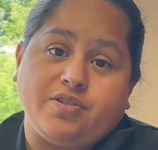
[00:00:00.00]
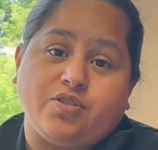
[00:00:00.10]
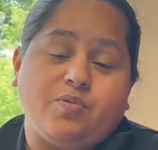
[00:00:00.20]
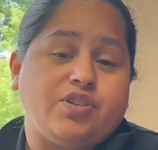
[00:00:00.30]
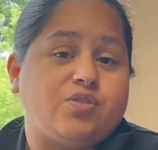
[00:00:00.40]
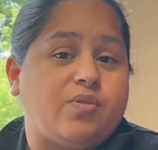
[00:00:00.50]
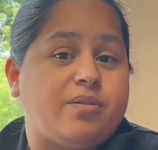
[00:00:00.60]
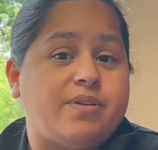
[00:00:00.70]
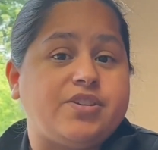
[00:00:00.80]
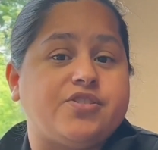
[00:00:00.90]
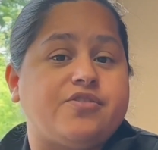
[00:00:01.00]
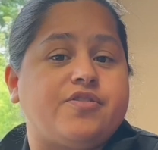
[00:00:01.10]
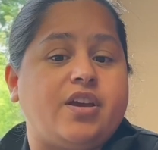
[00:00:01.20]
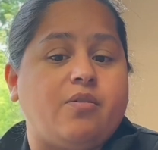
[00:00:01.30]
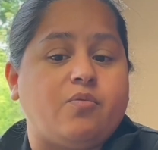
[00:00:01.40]
So we just want to make sure
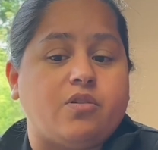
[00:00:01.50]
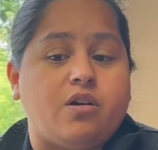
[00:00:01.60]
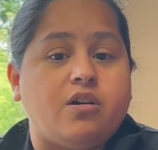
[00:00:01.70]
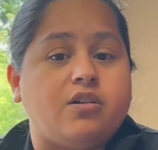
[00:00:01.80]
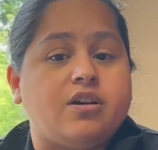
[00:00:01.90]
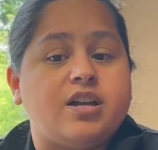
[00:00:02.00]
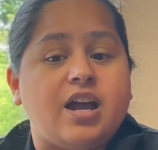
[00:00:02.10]
that we're all